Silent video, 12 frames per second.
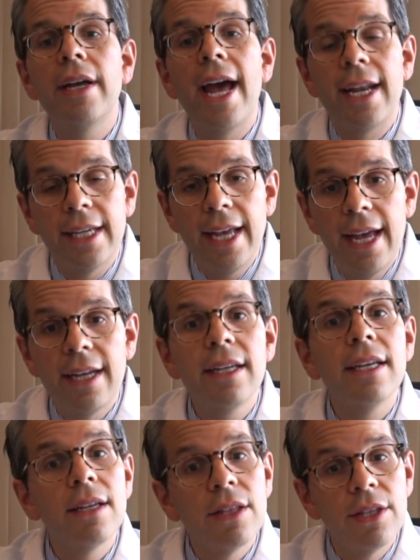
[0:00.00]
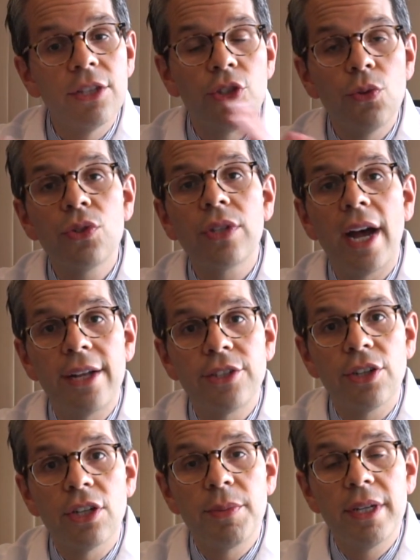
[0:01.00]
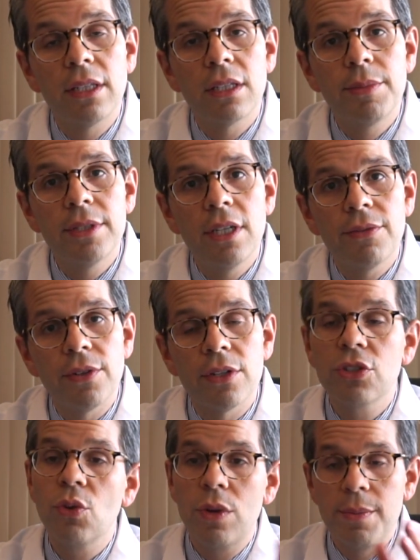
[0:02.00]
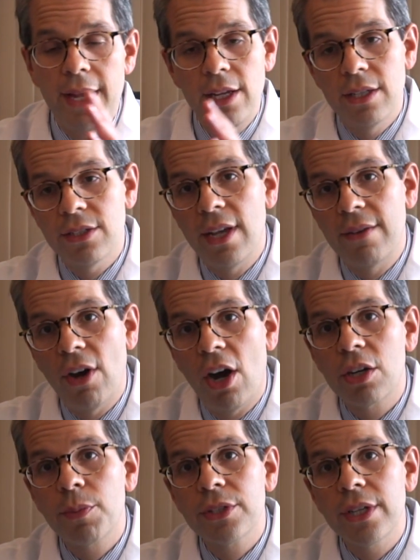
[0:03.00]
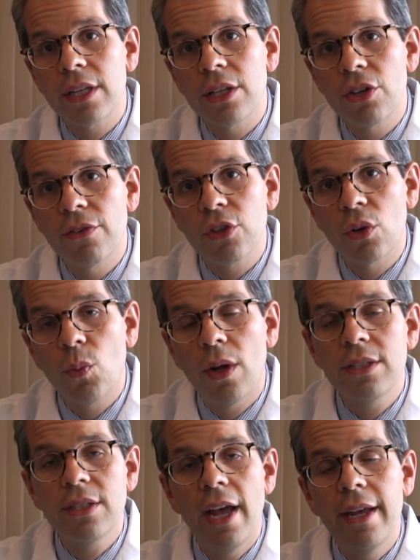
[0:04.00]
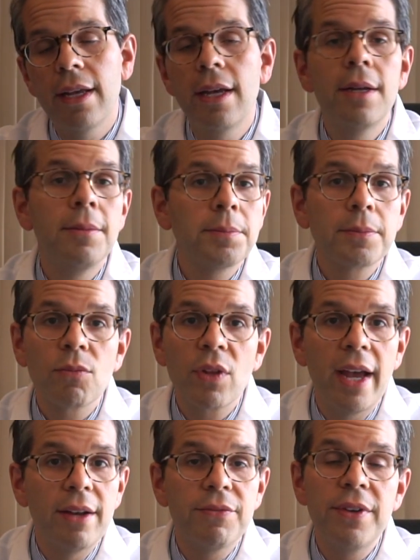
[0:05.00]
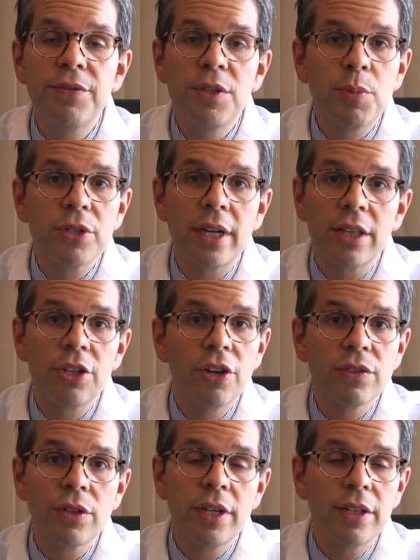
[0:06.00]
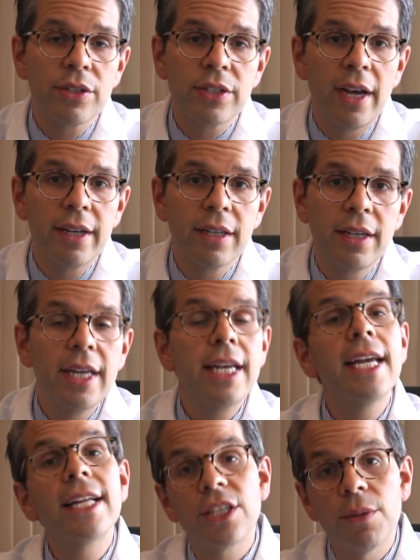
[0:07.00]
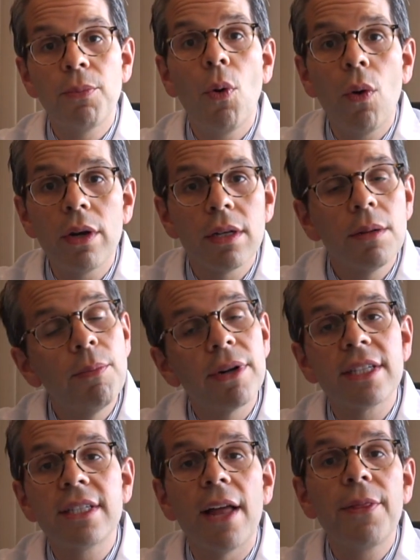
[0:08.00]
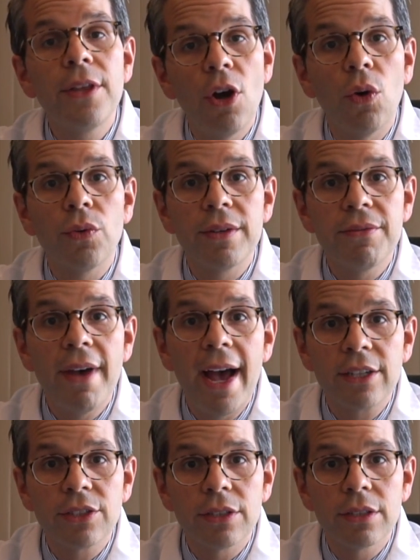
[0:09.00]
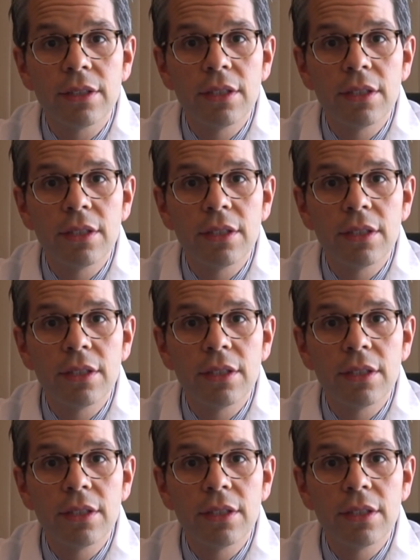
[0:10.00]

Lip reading: And again, the two sides are going to be a little bit different. So we may save 100% of the nerves on one side and 50% of the nerves on the other side. It's important, but it's not the only factor.